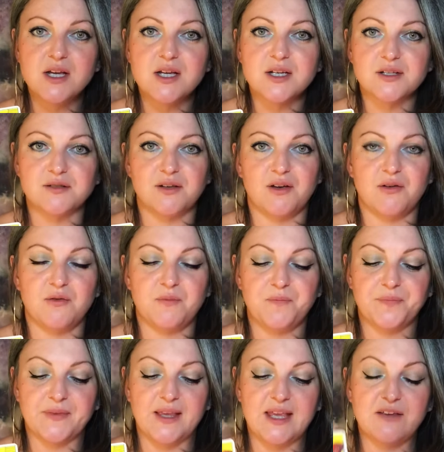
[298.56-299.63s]
So
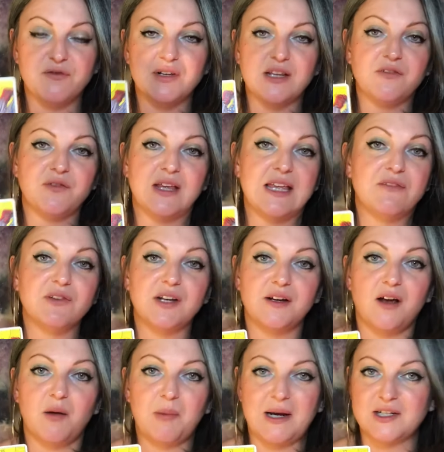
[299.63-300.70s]
even in
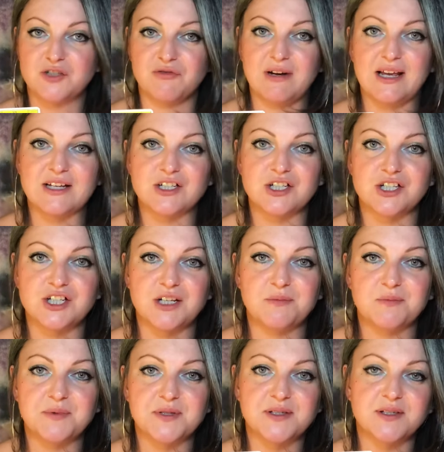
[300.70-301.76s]
our past
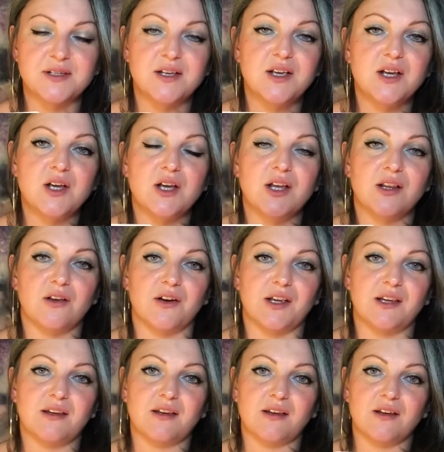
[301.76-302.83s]
relationships,
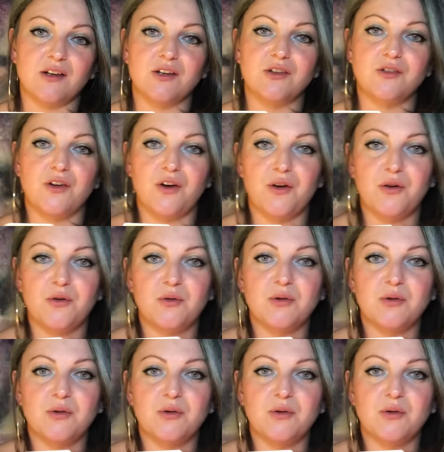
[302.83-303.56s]
like no